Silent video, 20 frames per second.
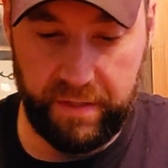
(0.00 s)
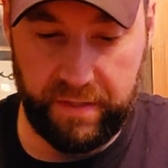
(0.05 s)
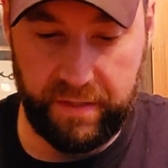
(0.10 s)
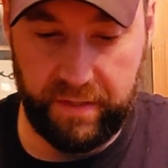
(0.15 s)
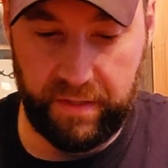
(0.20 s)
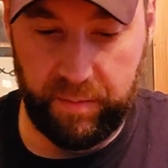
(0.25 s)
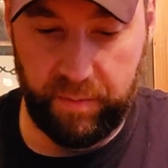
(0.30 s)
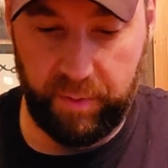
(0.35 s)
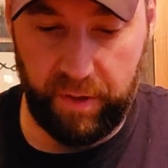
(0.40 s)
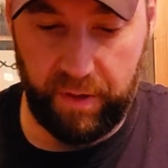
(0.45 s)
of
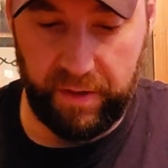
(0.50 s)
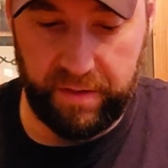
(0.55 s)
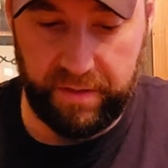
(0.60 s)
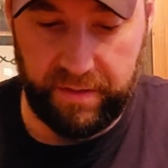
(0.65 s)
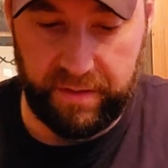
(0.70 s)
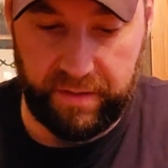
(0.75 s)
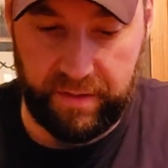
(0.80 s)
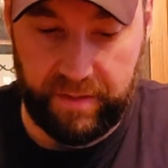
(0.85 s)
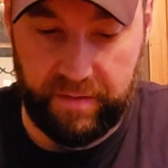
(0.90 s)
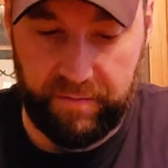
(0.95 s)
the
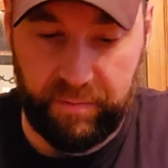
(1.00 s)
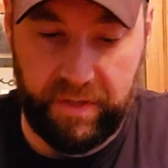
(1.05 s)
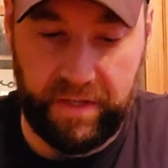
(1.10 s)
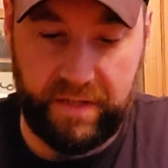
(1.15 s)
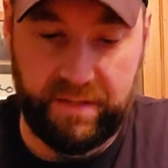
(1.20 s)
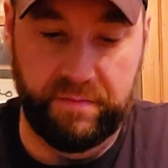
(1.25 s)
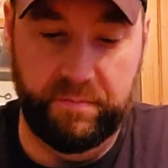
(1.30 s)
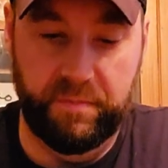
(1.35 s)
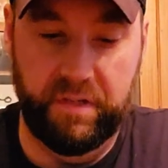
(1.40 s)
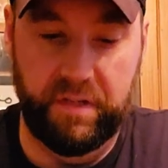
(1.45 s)
epoxy and
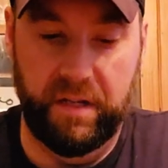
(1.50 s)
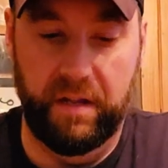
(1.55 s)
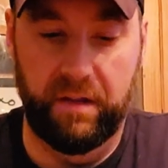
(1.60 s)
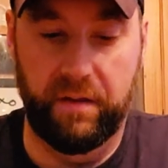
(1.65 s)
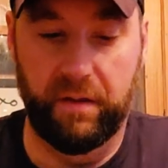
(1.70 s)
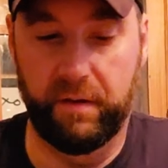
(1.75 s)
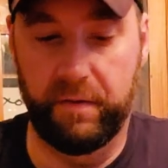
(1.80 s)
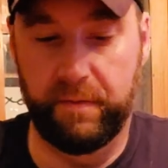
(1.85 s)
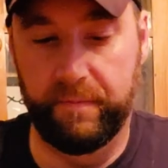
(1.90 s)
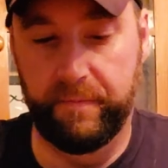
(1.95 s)
mix them
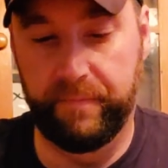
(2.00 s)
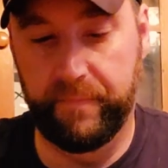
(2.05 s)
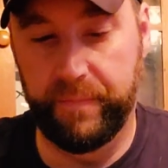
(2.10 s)
together,